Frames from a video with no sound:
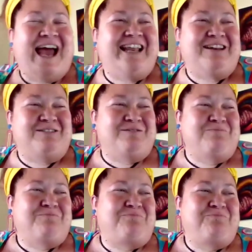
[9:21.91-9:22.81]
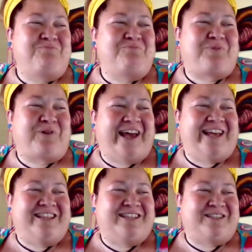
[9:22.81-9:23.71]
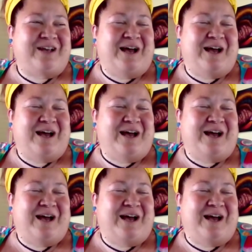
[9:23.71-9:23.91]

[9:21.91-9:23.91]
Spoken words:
and play this,